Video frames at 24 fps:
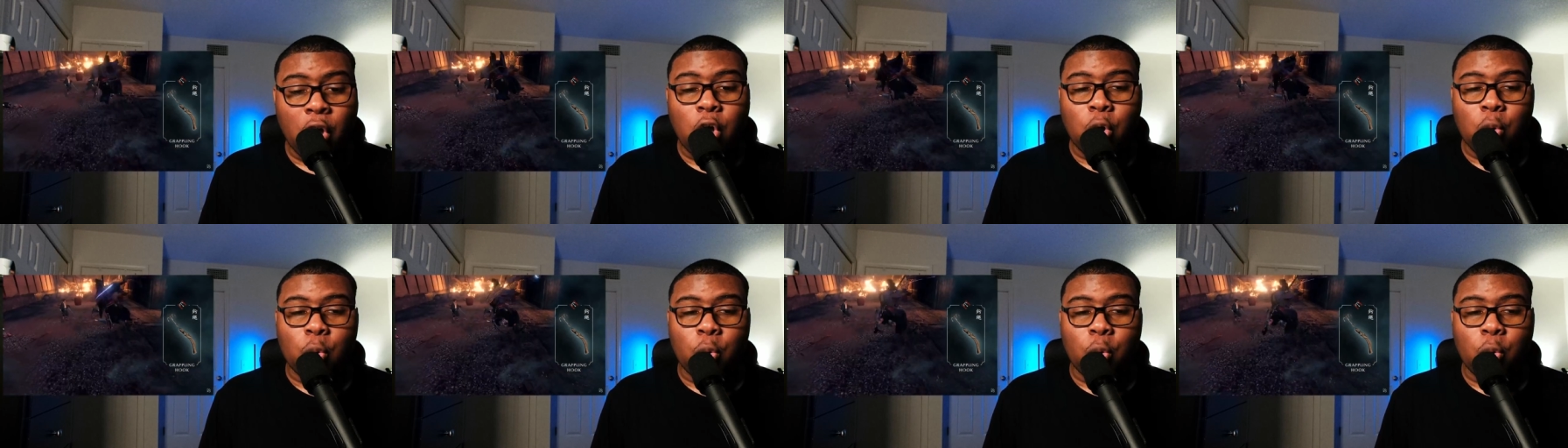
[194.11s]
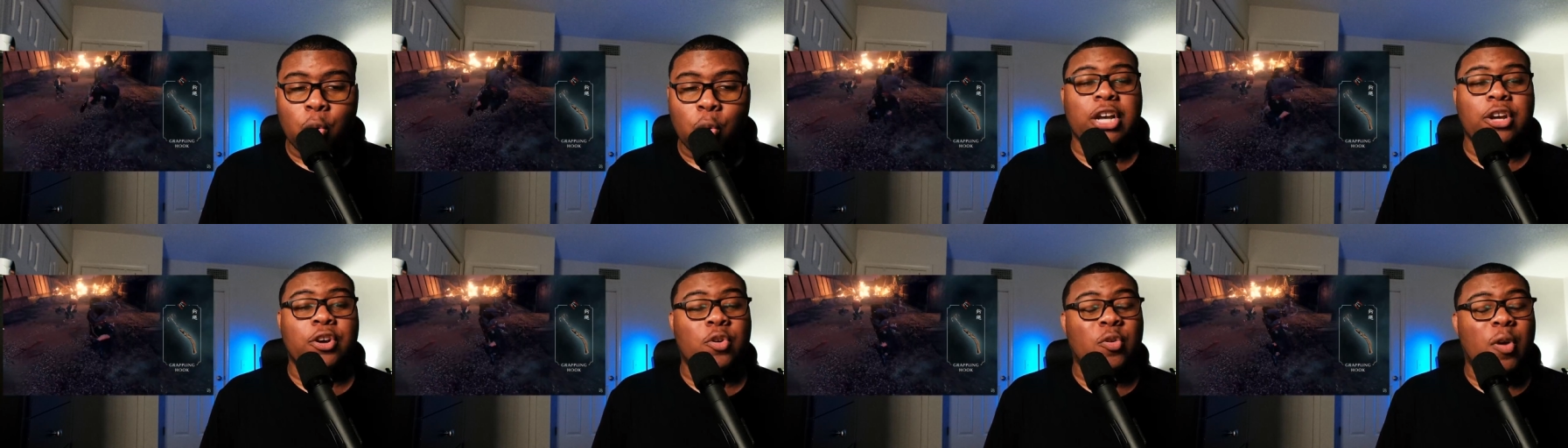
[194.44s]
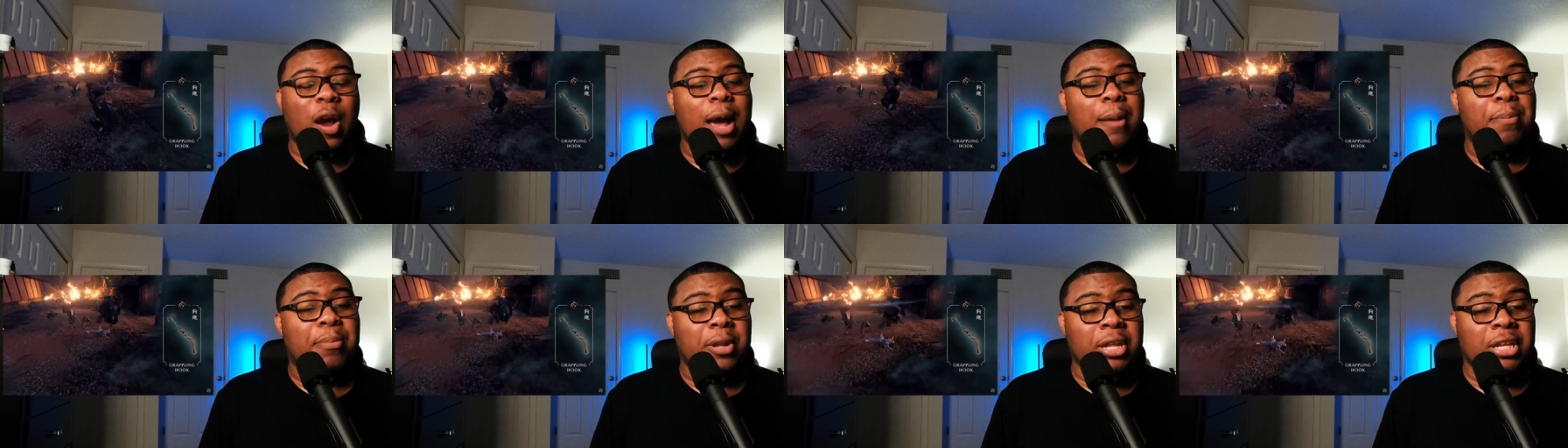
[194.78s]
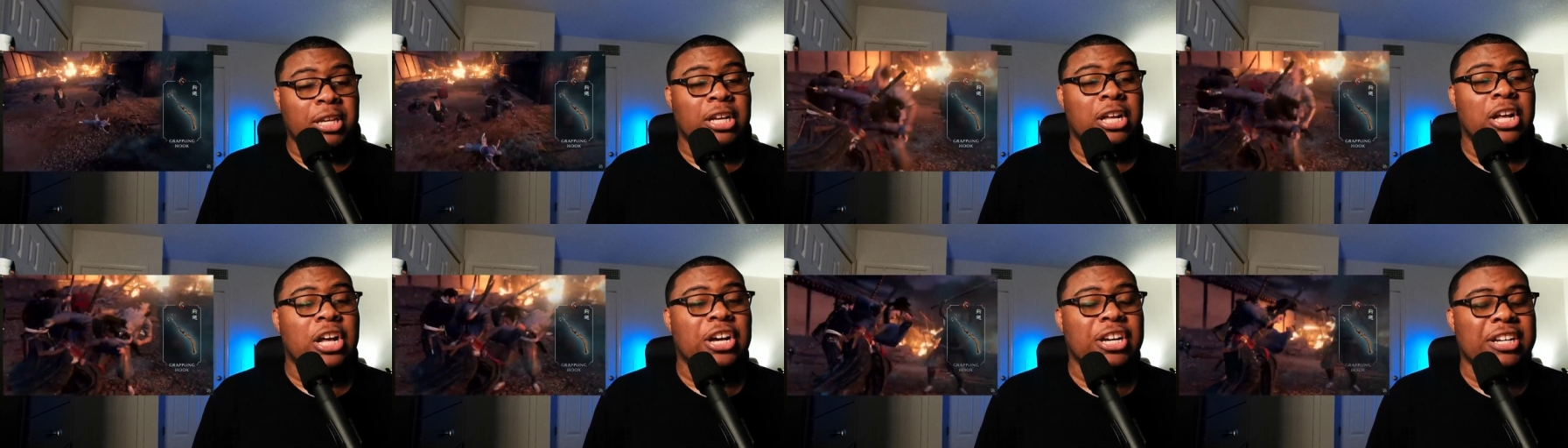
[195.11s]
with the grappling
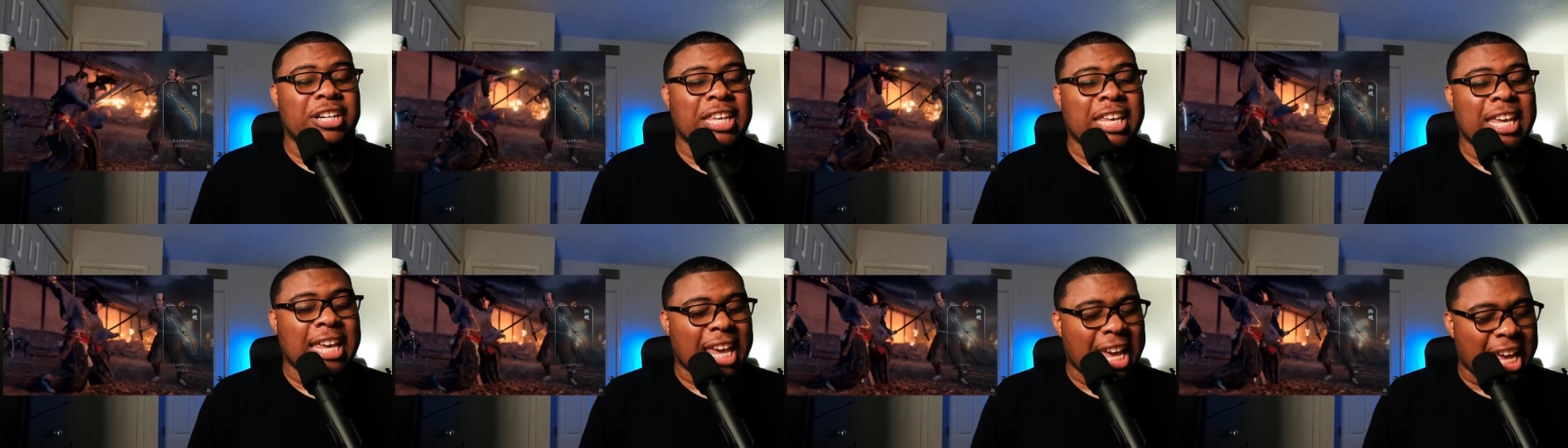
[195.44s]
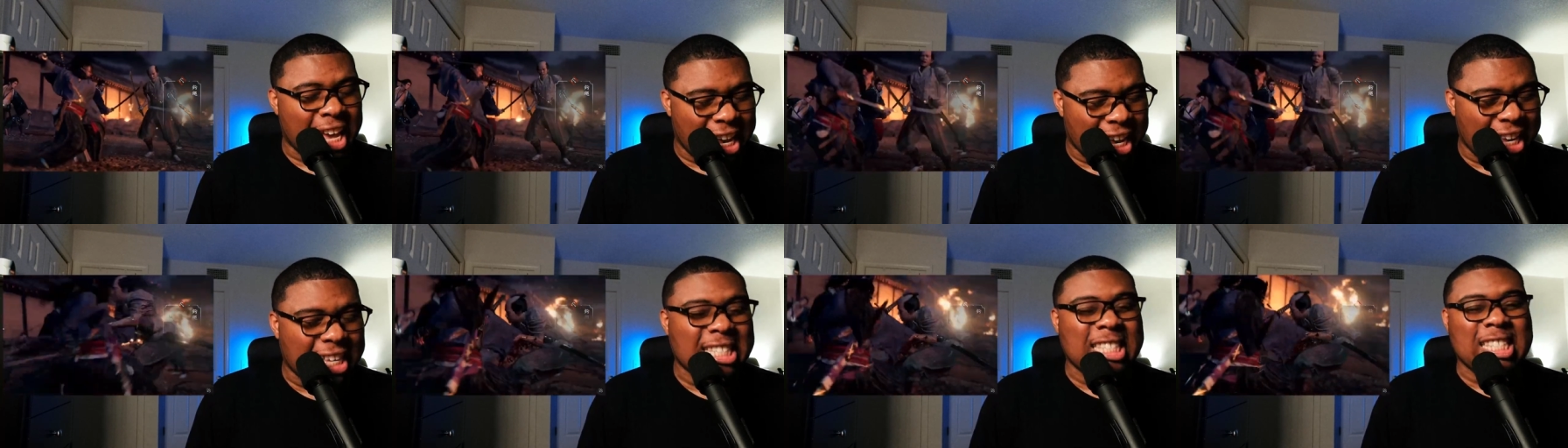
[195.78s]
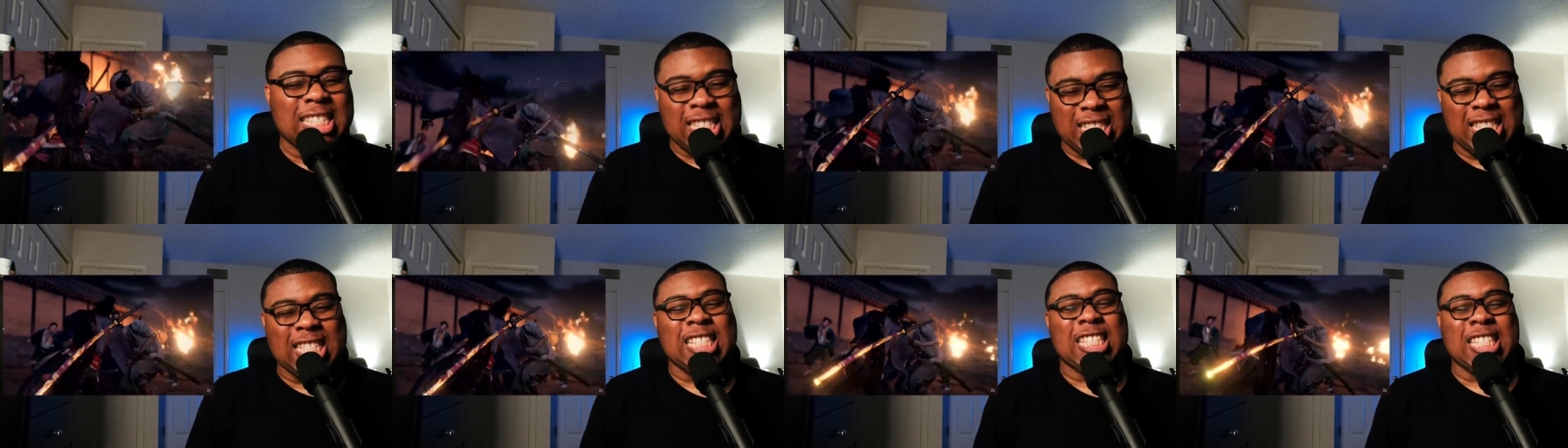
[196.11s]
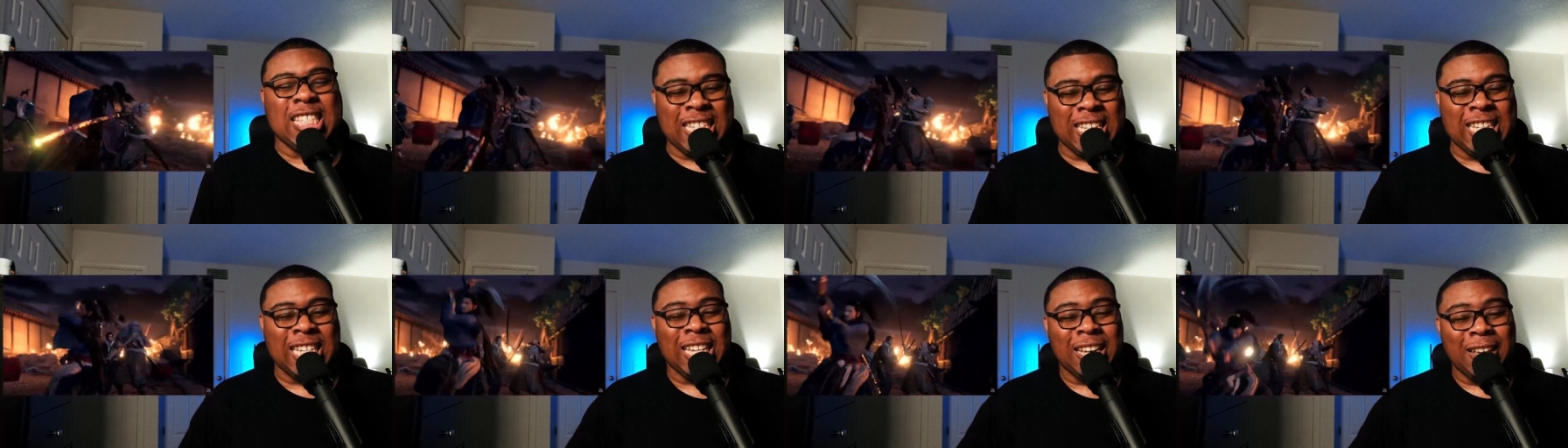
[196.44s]
hook. Yes.